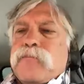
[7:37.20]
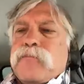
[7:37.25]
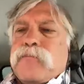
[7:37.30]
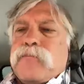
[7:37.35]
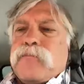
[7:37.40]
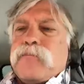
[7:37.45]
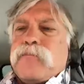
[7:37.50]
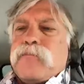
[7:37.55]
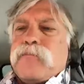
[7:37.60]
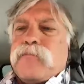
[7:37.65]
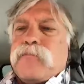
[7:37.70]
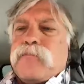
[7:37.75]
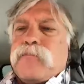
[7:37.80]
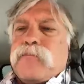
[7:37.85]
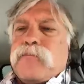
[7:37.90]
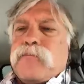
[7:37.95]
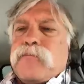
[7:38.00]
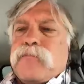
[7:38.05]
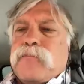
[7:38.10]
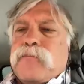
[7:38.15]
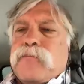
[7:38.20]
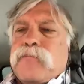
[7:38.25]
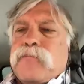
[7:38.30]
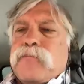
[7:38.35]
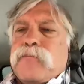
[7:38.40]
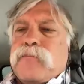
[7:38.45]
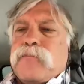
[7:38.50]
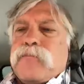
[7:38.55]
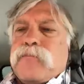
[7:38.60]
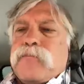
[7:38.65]
Thank you, Sarah.
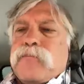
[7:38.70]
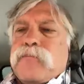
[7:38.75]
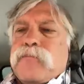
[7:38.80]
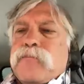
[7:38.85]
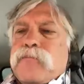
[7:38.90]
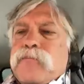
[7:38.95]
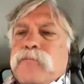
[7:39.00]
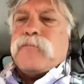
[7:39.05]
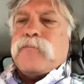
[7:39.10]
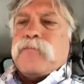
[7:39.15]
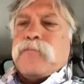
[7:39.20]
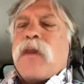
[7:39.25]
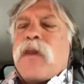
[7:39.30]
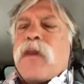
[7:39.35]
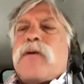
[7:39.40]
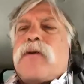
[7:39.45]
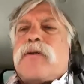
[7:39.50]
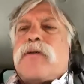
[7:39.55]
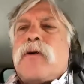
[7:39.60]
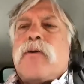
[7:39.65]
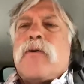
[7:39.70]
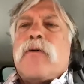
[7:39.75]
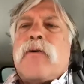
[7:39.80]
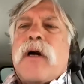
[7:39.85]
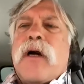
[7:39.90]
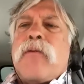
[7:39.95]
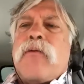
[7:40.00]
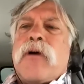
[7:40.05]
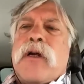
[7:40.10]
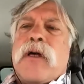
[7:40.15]
So
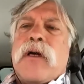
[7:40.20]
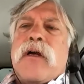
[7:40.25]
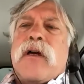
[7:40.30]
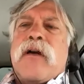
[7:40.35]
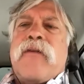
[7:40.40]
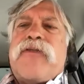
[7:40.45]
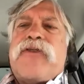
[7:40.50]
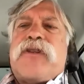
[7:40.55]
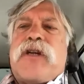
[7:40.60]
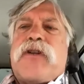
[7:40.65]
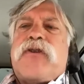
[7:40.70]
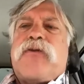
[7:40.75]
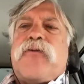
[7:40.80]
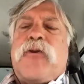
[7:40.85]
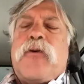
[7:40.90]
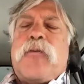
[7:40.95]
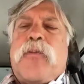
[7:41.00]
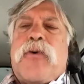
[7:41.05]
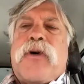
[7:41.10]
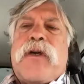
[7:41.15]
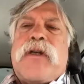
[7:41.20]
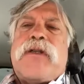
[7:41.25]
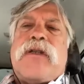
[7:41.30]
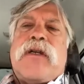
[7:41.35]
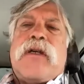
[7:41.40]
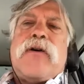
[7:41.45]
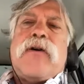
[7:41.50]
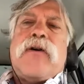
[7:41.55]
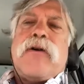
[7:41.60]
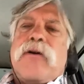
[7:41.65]
I want to emphasize a few points
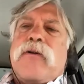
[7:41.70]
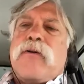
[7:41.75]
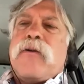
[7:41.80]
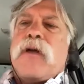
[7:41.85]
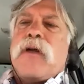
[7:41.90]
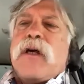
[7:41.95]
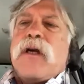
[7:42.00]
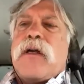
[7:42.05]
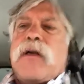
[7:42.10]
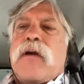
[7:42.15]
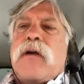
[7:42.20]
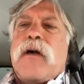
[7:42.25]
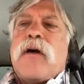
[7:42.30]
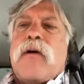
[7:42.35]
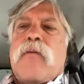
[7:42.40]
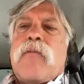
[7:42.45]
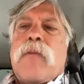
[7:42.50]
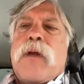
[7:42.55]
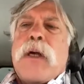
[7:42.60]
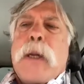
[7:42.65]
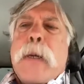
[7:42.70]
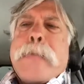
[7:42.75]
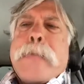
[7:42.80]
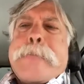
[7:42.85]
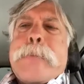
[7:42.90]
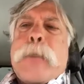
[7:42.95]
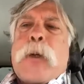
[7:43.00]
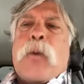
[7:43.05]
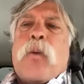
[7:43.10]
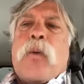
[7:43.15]
here that
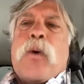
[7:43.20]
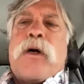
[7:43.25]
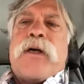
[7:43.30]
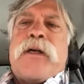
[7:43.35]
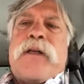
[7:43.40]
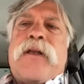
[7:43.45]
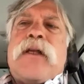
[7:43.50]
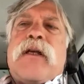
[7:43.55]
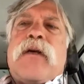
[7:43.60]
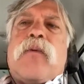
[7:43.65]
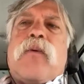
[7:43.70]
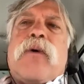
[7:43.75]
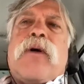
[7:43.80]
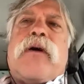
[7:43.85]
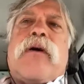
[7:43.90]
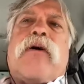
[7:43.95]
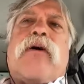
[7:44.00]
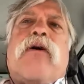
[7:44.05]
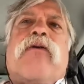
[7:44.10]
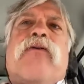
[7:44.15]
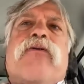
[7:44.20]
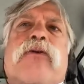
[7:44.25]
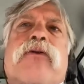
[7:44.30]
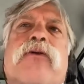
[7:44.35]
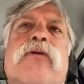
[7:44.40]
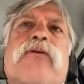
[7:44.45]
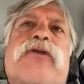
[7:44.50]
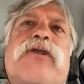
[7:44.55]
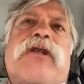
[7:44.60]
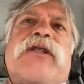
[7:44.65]
one, that we are
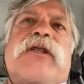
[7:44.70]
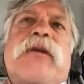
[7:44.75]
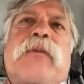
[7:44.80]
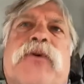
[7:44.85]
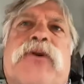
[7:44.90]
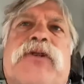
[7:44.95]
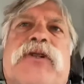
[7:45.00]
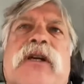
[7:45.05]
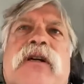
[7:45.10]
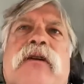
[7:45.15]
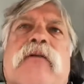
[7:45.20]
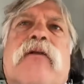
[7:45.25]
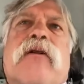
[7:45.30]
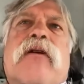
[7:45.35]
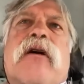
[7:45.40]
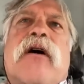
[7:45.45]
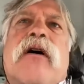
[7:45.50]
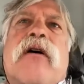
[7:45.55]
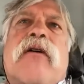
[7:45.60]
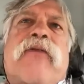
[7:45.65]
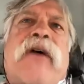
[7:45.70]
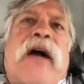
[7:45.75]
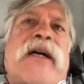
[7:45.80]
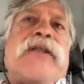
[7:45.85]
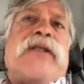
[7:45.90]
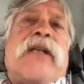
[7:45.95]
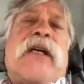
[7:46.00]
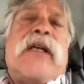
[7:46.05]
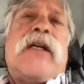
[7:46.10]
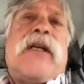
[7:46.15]
over 60%
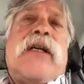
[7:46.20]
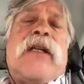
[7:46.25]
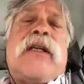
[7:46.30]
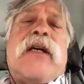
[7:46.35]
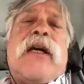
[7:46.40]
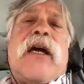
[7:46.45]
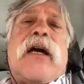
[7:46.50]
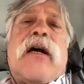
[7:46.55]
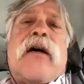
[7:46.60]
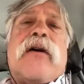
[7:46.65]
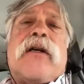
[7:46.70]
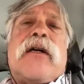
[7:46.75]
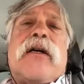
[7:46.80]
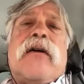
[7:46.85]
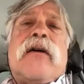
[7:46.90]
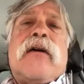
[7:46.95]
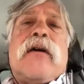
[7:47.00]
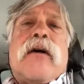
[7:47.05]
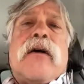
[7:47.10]
vaccinated in the county.